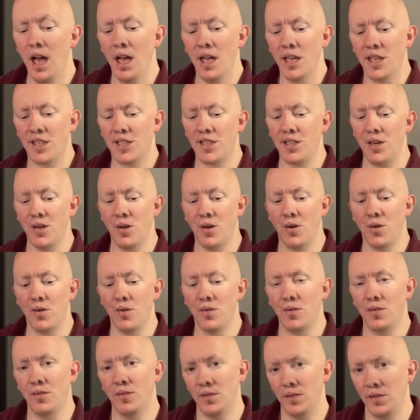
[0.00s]

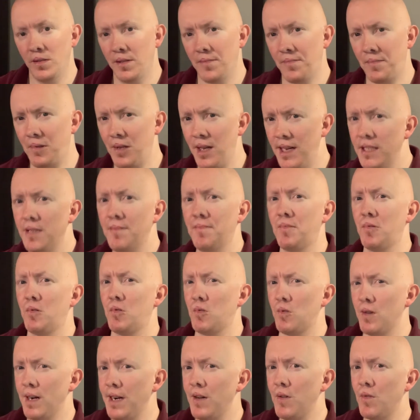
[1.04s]
So it plays
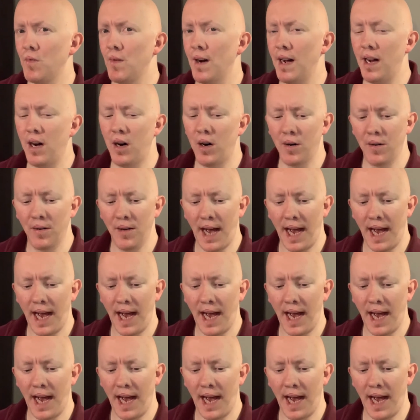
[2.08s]
pretty well.